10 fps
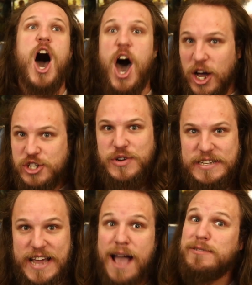
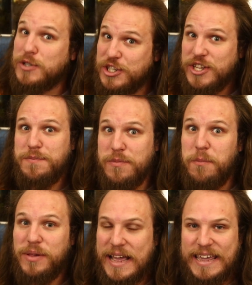100 times, which some
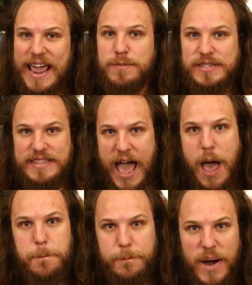people play games
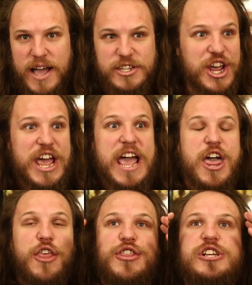that much,
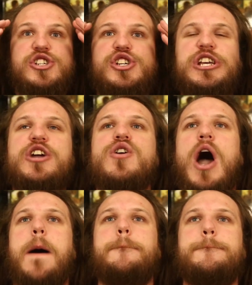the
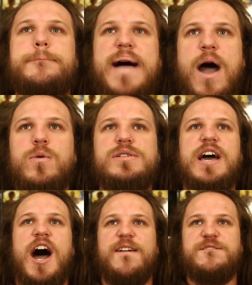sheer amount
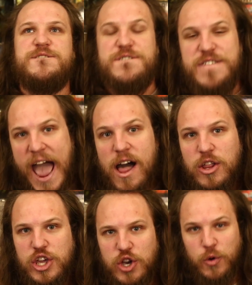of
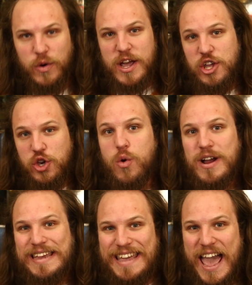value you
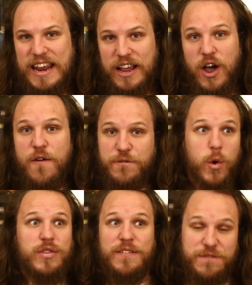are getting
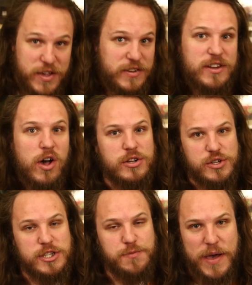for the
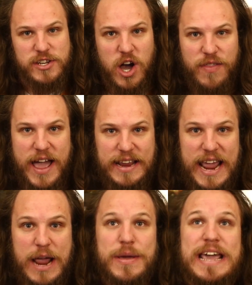$50 you spent on that
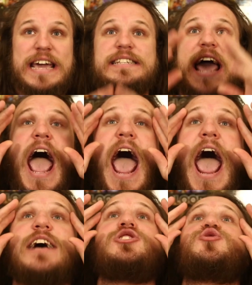game is
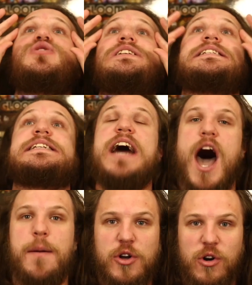
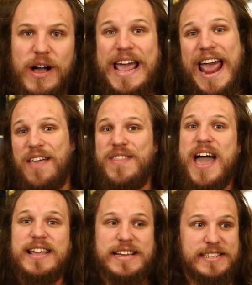astronomical. And
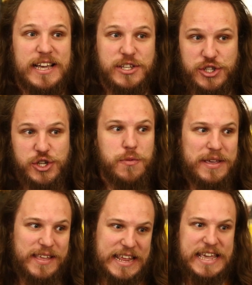that is
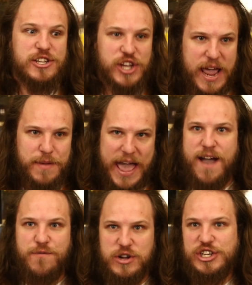assuming that each game
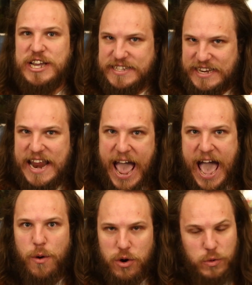average is an
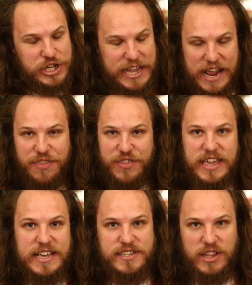hour, which again, I
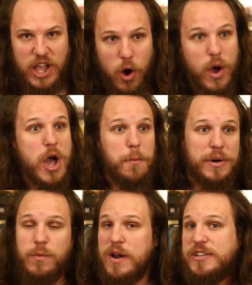think is low.
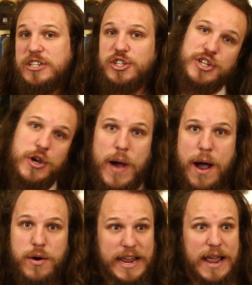But what if it's a two
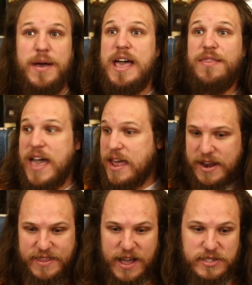hour game?
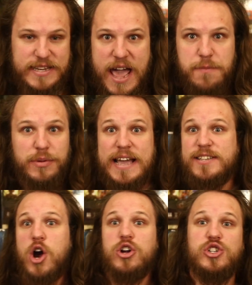Then those 10
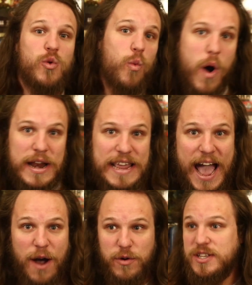plays are 20
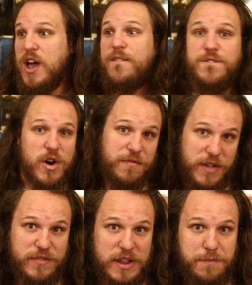hours for
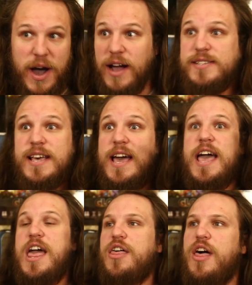50 bucks.
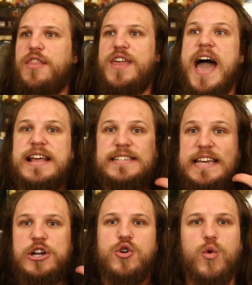That is
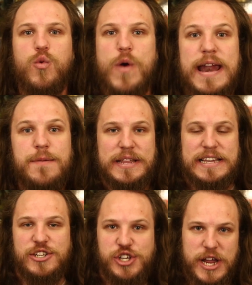
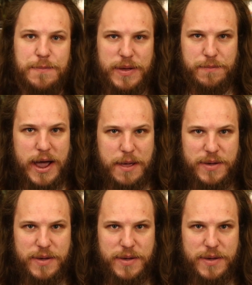incredibly cheap in my